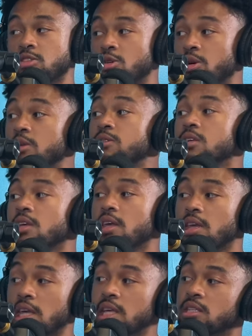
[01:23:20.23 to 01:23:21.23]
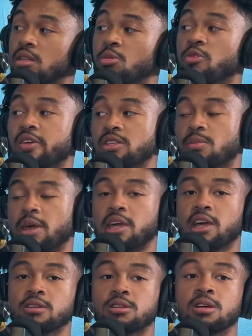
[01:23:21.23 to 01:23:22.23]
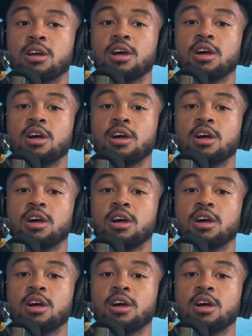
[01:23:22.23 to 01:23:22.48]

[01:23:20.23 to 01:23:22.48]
So it's he's in the movie. He's the main character.